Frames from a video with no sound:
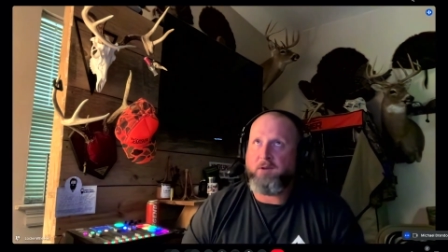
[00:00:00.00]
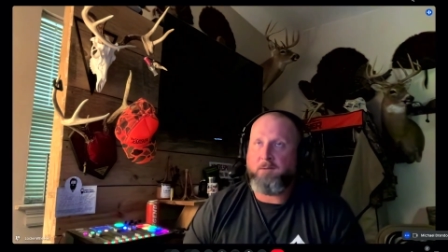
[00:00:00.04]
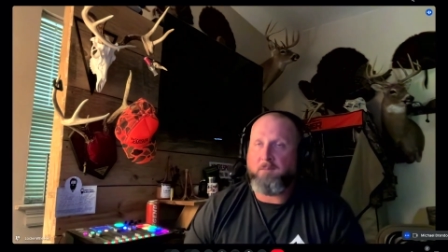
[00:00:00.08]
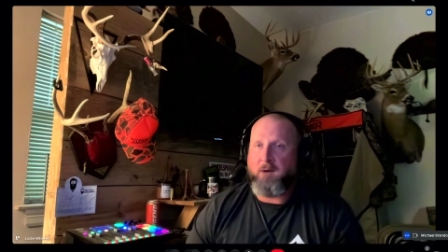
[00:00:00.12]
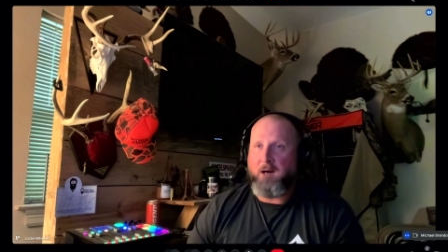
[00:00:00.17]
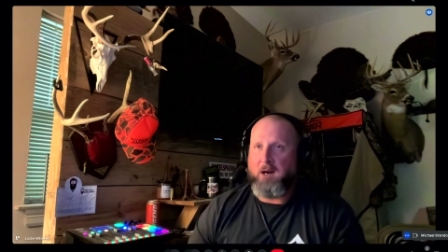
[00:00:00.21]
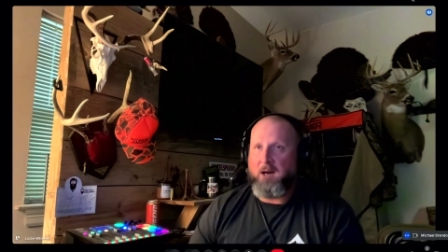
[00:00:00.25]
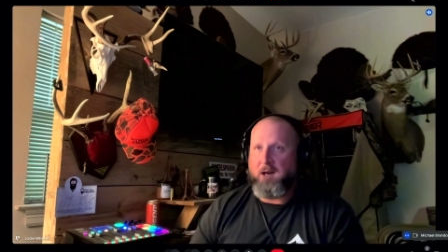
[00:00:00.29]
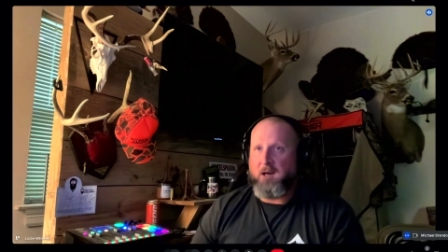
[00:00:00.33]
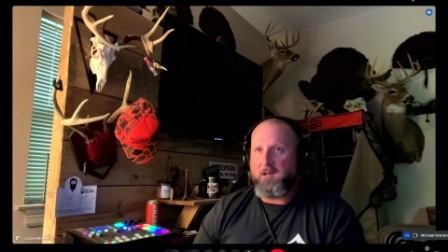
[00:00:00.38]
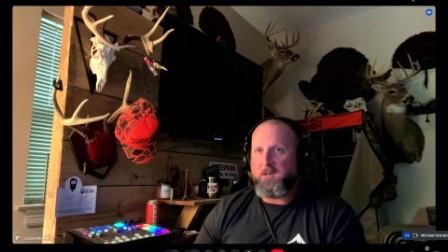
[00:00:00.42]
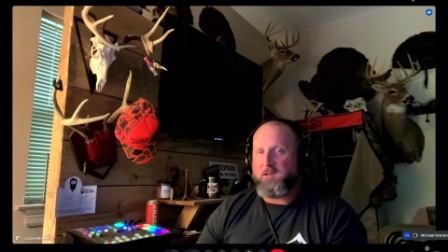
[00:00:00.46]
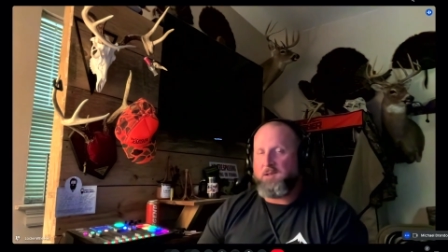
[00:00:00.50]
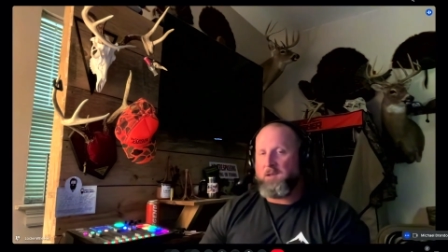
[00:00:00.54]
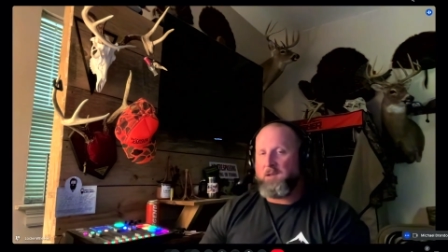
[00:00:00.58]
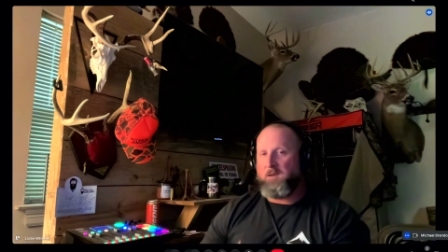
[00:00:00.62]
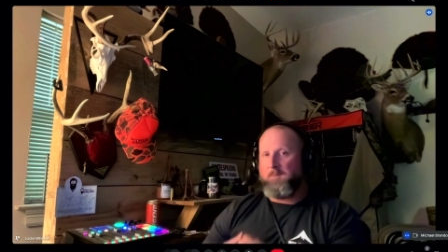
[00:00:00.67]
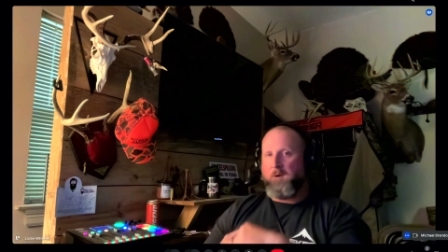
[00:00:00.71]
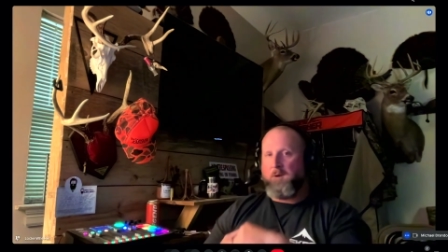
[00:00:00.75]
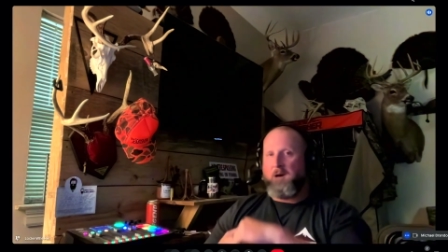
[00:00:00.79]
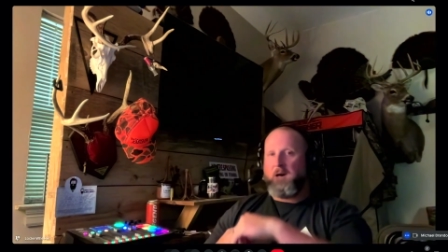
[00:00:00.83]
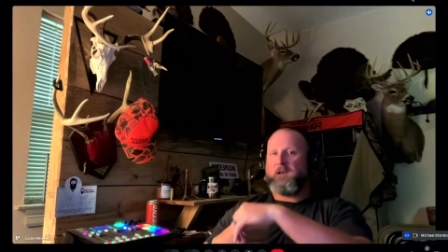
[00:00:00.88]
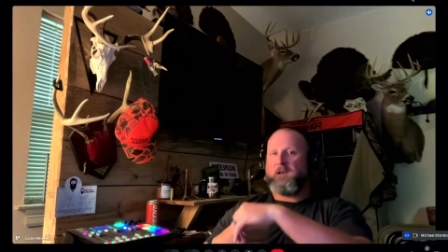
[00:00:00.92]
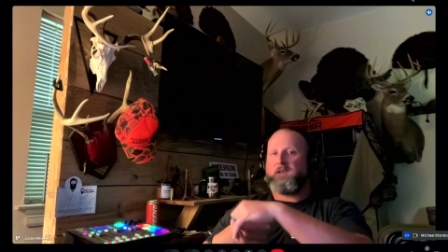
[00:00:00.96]
minds and
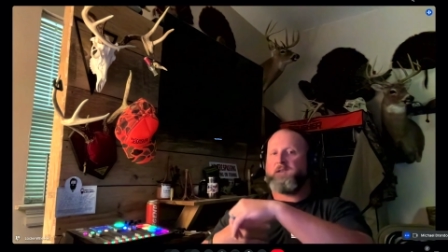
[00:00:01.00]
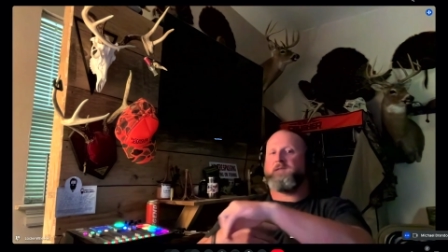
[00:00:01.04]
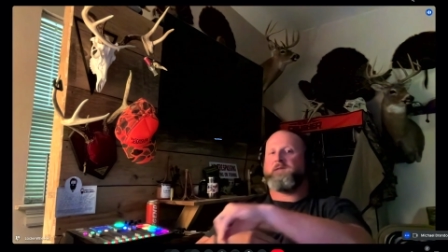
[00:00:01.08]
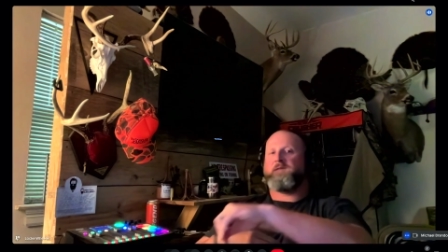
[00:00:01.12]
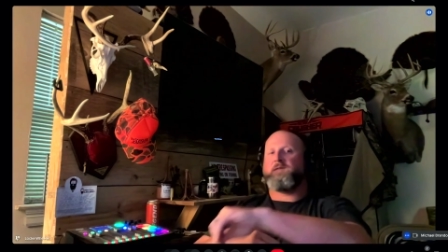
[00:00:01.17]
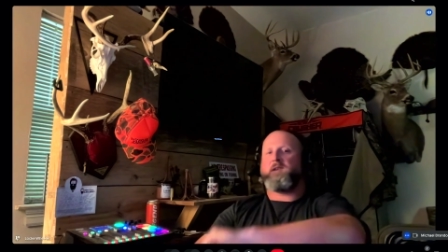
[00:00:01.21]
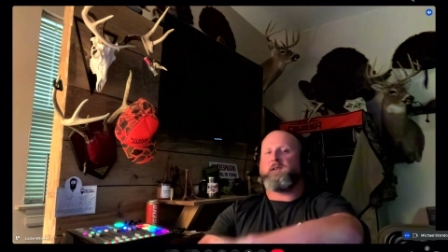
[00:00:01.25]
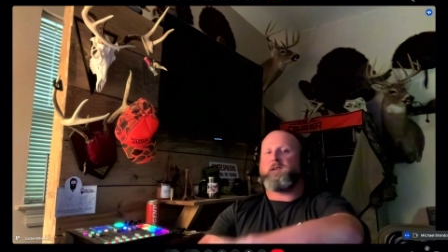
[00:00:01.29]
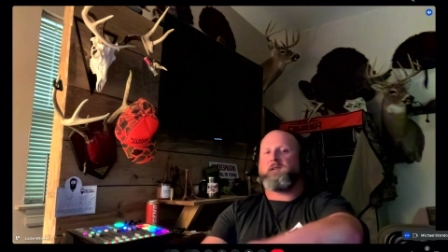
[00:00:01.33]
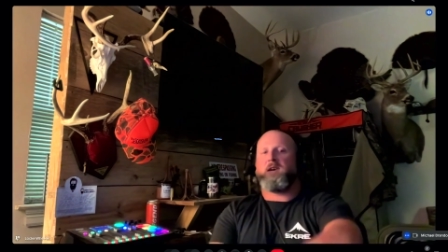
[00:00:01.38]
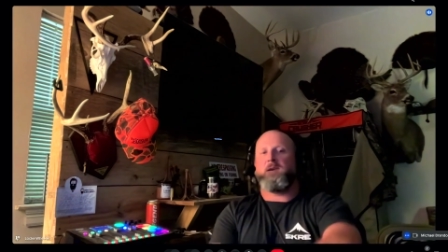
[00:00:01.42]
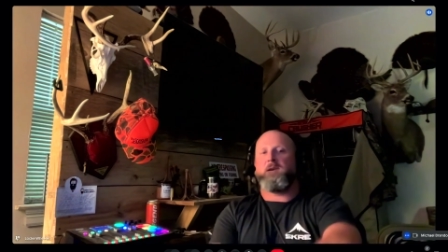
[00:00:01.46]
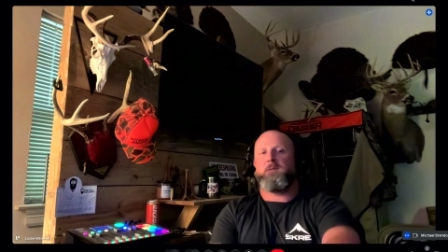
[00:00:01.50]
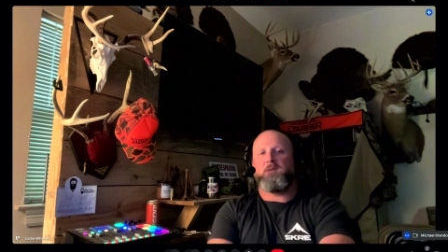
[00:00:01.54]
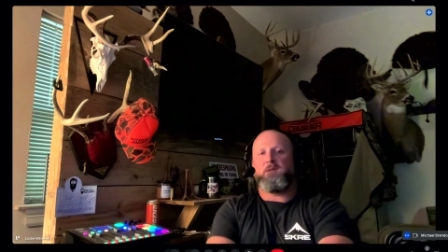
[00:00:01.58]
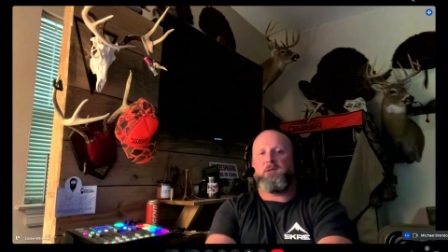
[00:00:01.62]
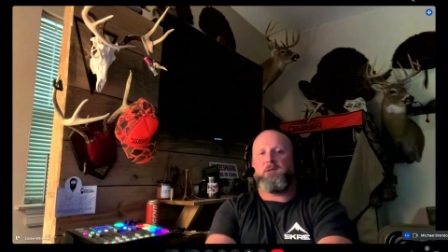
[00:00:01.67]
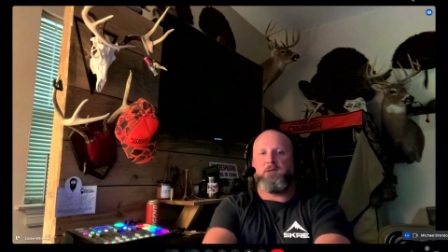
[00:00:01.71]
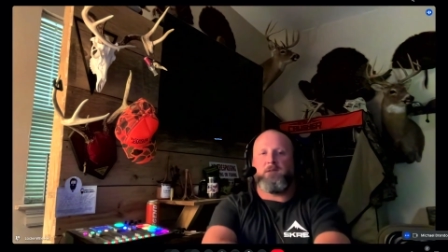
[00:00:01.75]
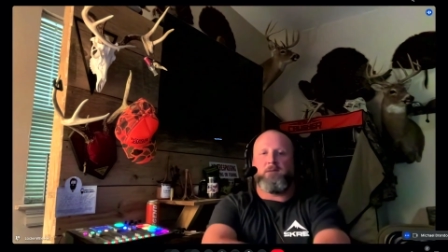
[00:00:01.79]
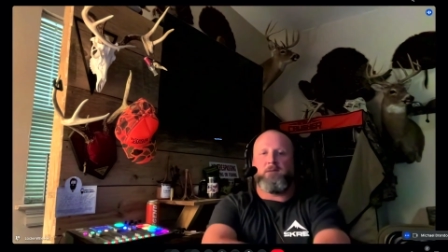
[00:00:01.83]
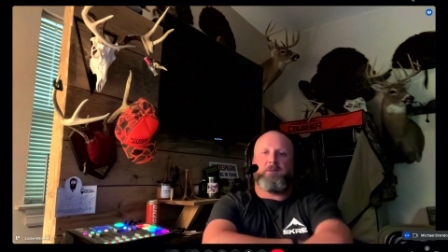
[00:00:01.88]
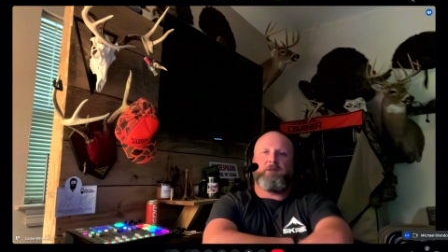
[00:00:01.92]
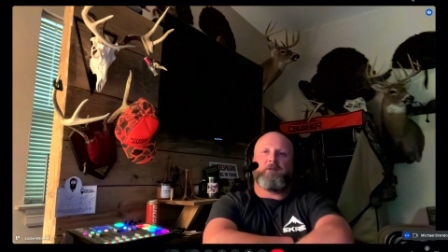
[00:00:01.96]
their bodies during that time of the year.